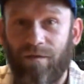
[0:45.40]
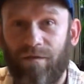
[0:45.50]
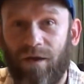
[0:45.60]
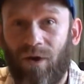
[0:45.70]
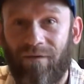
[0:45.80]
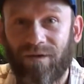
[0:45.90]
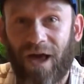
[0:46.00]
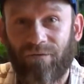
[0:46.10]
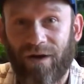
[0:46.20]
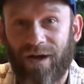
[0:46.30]
they don't have a
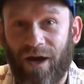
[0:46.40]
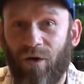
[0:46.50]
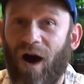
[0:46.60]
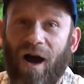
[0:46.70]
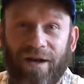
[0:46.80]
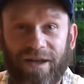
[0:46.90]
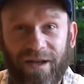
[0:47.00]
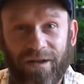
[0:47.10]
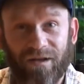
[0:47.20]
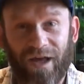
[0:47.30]
light right now. I
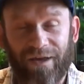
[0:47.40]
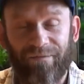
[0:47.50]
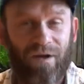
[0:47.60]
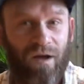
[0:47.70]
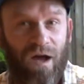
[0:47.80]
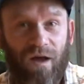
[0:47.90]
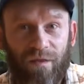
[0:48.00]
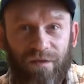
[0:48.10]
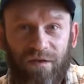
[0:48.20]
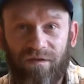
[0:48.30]
needed a light.
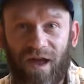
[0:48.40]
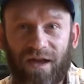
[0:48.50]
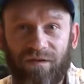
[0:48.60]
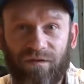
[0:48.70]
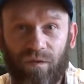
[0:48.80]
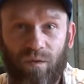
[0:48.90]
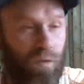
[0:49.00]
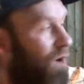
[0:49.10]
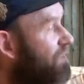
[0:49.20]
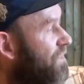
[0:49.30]
These lights,
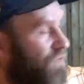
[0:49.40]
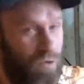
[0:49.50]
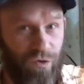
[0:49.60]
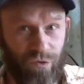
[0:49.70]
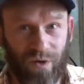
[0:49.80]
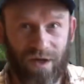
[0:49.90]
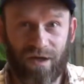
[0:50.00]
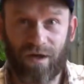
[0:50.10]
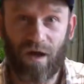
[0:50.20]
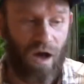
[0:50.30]
1, 2,
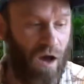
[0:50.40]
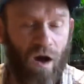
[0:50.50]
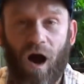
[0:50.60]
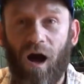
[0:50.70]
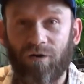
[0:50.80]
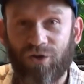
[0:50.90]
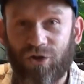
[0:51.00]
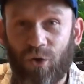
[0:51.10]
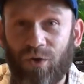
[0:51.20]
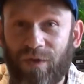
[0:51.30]
3, I'll
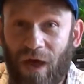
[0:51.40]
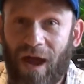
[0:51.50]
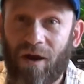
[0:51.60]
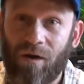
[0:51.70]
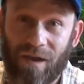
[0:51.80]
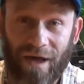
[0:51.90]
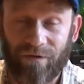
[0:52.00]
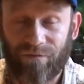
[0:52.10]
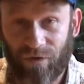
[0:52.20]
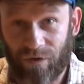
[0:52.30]
show you their
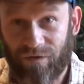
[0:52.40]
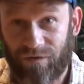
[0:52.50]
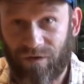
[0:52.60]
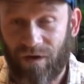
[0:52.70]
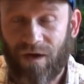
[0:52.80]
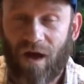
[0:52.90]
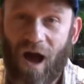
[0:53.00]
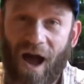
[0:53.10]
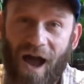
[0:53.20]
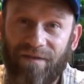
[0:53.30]
light first.
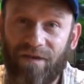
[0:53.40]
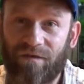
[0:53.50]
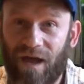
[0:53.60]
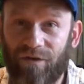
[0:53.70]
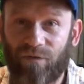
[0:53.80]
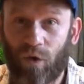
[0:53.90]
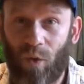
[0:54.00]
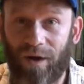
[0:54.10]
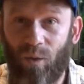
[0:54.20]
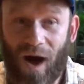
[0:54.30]
I had these lights for
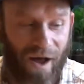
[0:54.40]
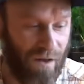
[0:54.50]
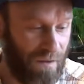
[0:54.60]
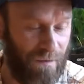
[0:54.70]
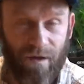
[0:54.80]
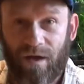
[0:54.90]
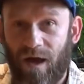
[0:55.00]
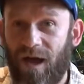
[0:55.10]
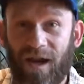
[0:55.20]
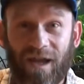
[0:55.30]
quite a while,
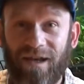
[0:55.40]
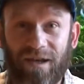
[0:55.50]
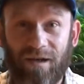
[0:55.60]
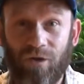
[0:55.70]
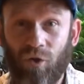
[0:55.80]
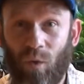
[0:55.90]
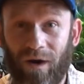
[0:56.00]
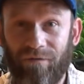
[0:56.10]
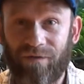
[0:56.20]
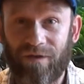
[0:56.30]
and I needed a new
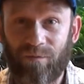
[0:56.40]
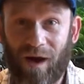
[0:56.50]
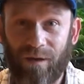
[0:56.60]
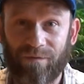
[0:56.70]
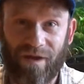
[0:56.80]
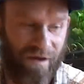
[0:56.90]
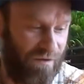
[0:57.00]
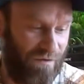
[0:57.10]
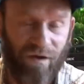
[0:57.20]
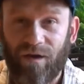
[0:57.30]
one for these bottom
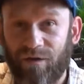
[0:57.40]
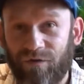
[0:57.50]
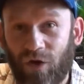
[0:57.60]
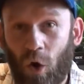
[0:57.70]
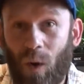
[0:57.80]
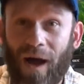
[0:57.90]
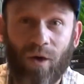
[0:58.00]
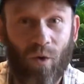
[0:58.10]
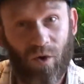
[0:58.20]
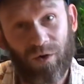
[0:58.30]
tanks. So I
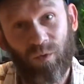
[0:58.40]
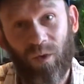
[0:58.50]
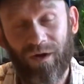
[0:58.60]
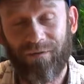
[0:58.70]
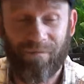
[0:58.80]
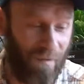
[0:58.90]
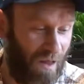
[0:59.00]
ordered one.